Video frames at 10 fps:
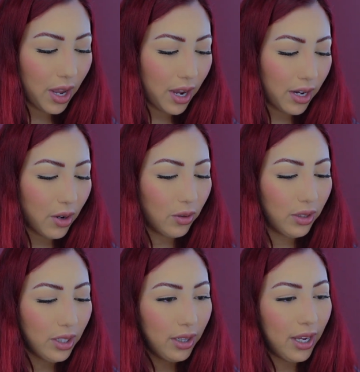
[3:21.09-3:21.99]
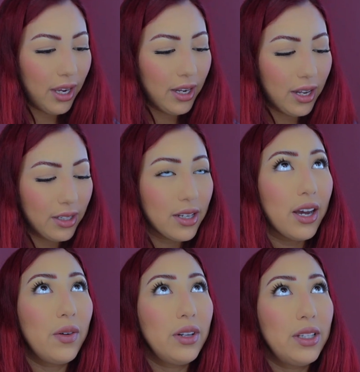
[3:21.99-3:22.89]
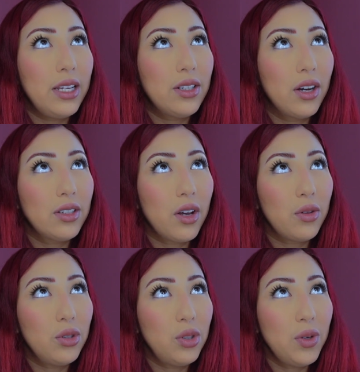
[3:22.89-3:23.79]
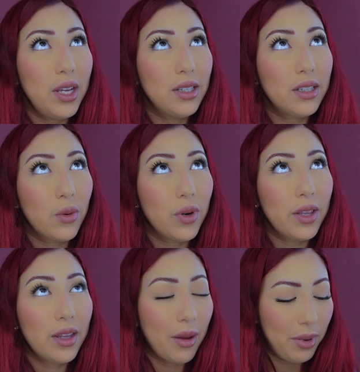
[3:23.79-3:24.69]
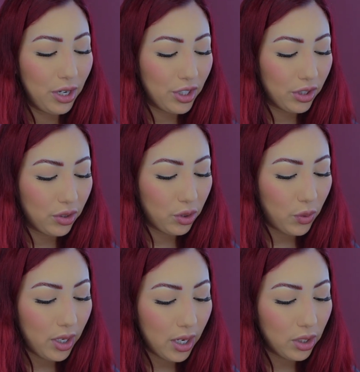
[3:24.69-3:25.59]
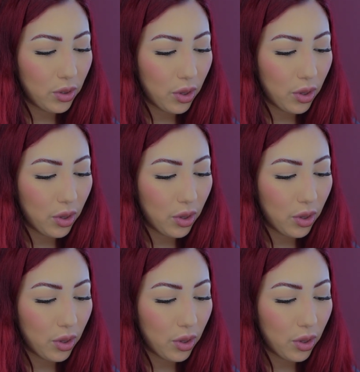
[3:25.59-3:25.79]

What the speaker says: and I only laid down date dots on the 2 days that were in that paycheck, so 29th,